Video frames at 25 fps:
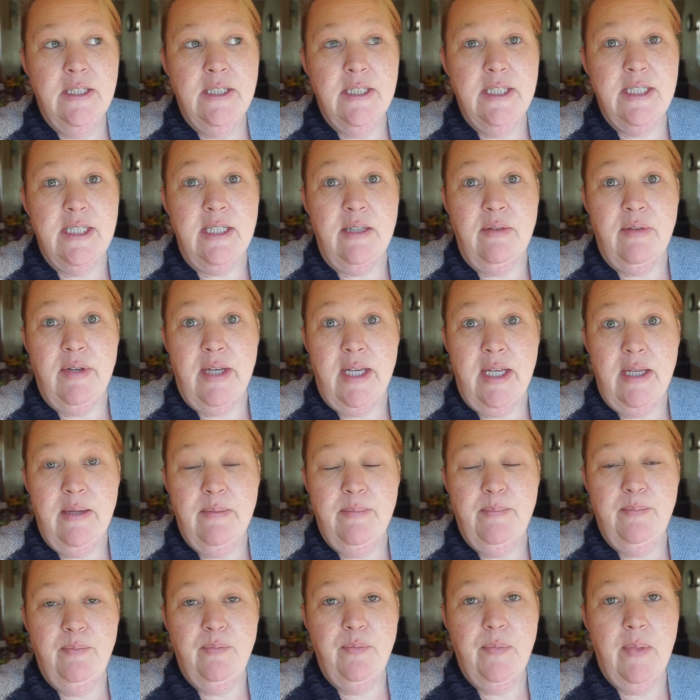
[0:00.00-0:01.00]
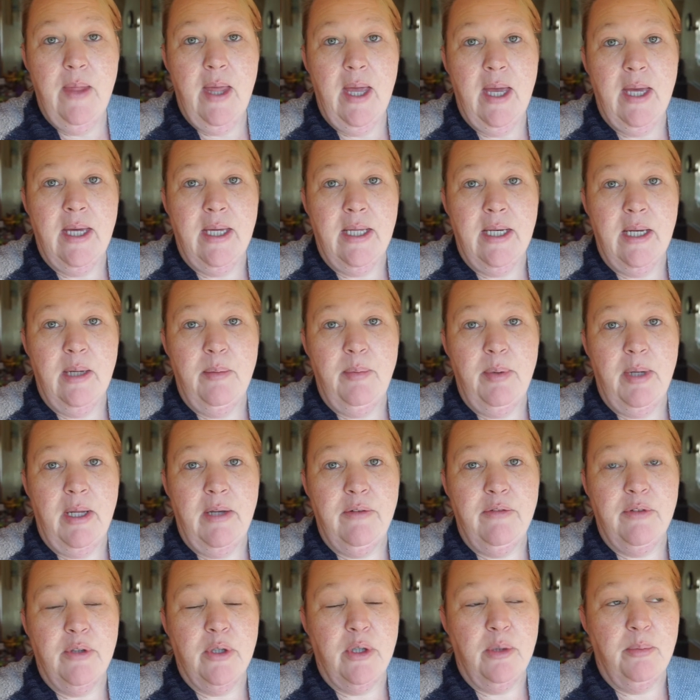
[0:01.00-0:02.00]
CV and apply
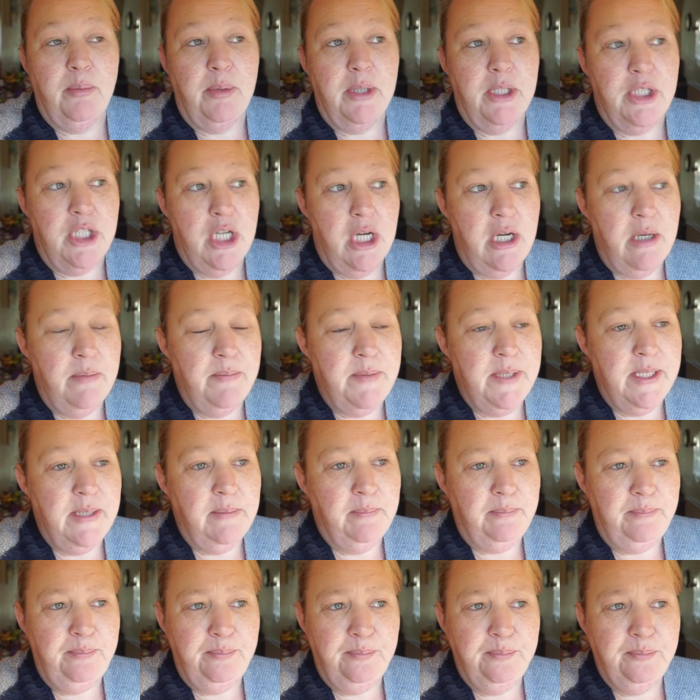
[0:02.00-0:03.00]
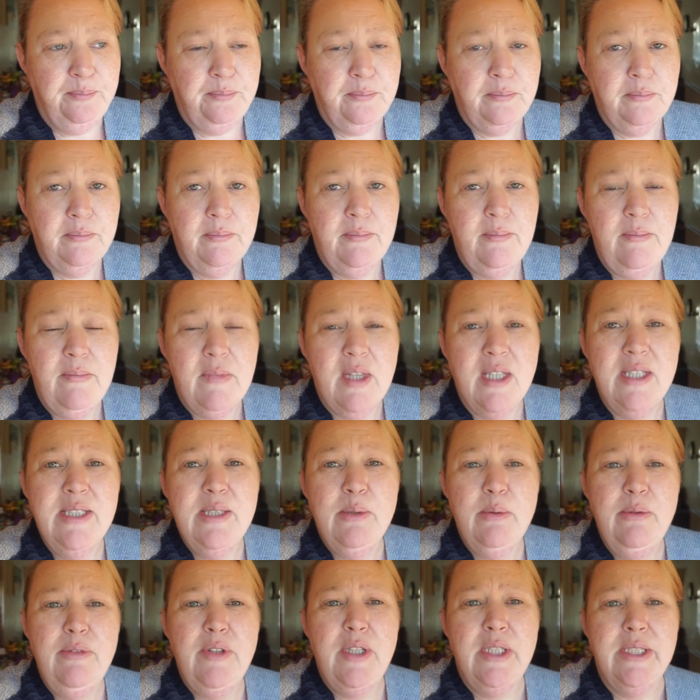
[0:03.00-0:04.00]
for a couple of jobs.
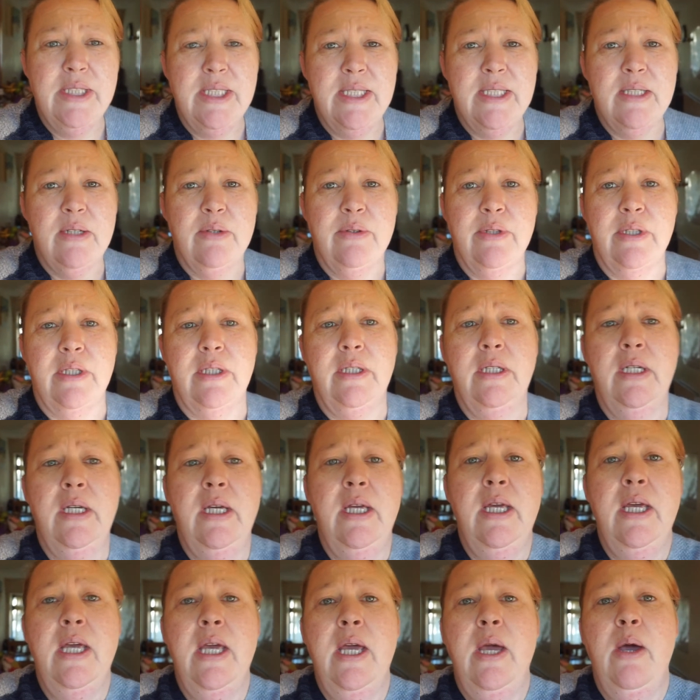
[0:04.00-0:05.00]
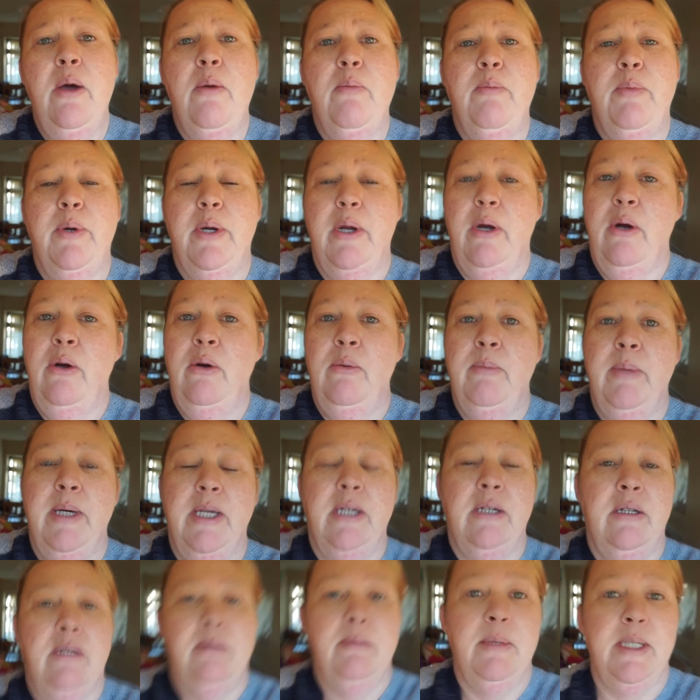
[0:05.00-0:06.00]
So we've all this going on, but oh my
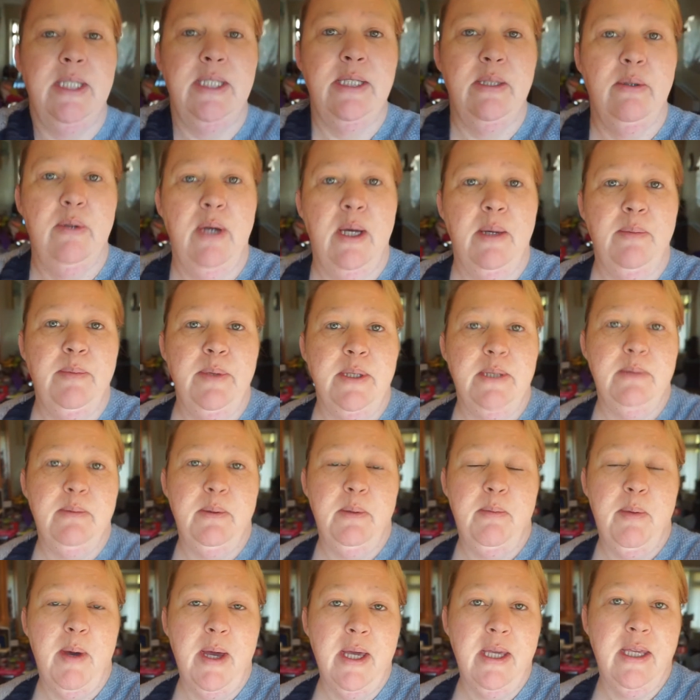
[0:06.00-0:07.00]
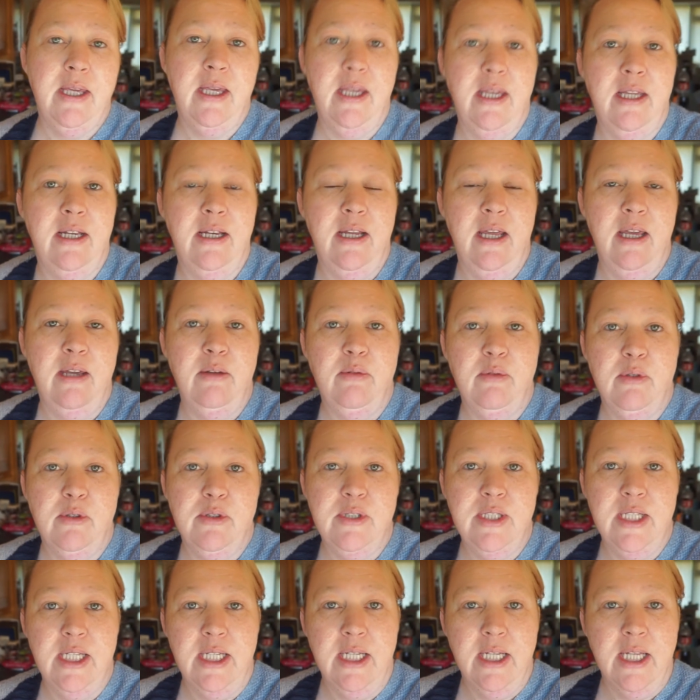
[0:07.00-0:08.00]
god, am I so happy to be back in a
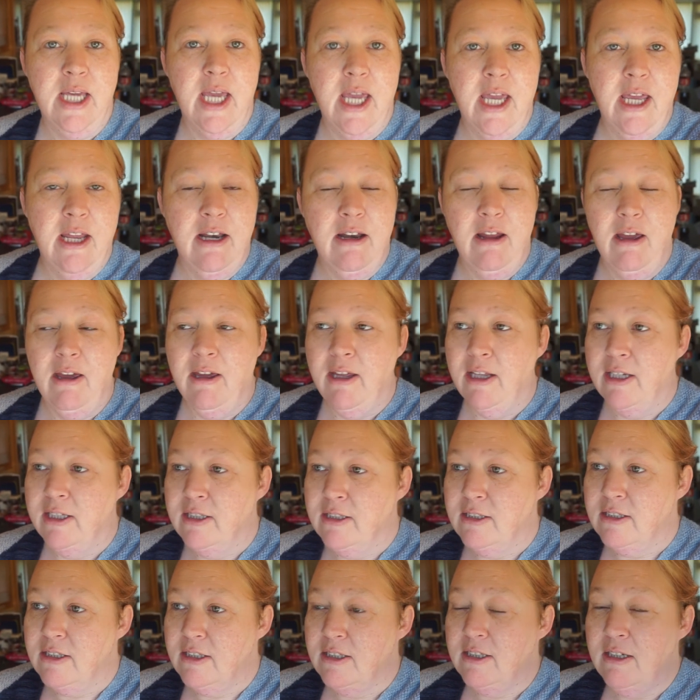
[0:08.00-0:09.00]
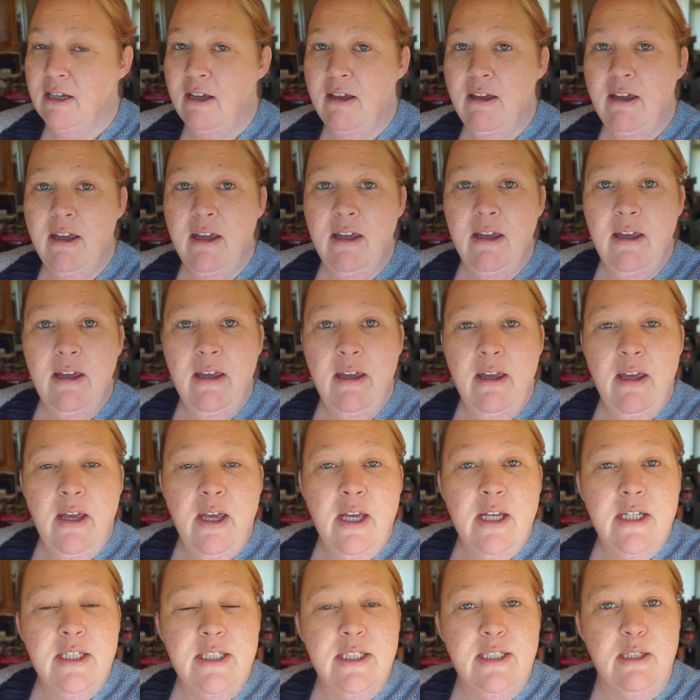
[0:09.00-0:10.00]
routine again and
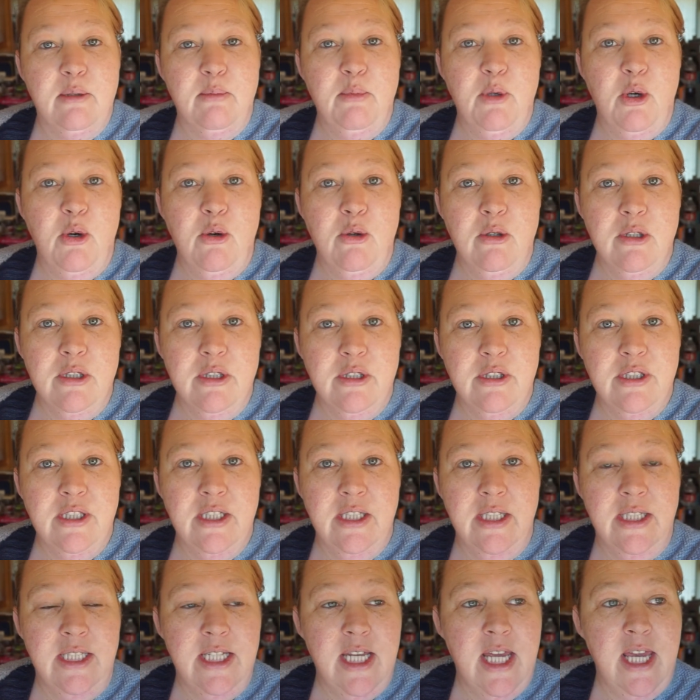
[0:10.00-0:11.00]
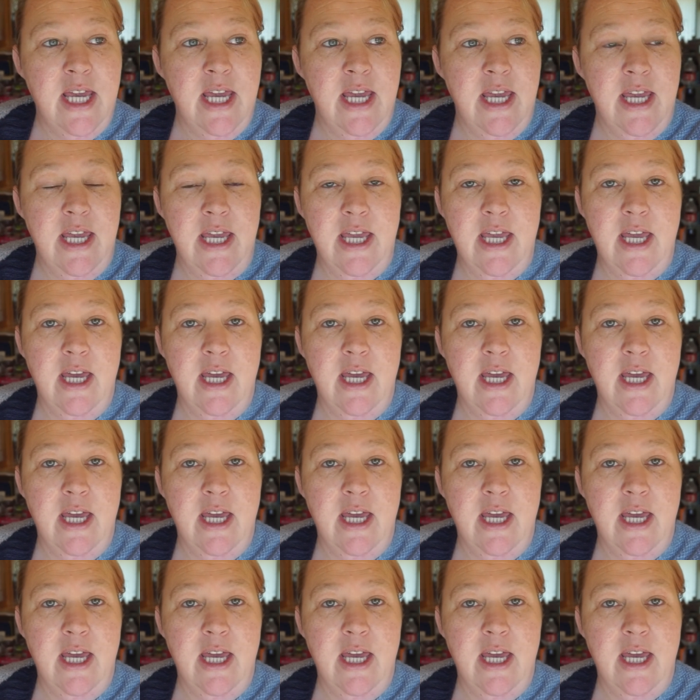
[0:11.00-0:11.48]
some order to the day.